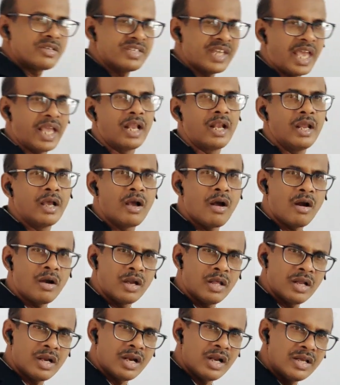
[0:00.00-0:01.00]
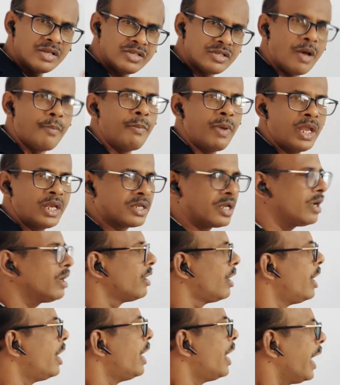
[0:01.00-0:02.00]
cyclic order
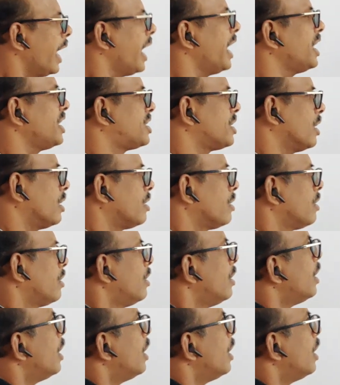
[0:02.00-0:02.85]
summation addition.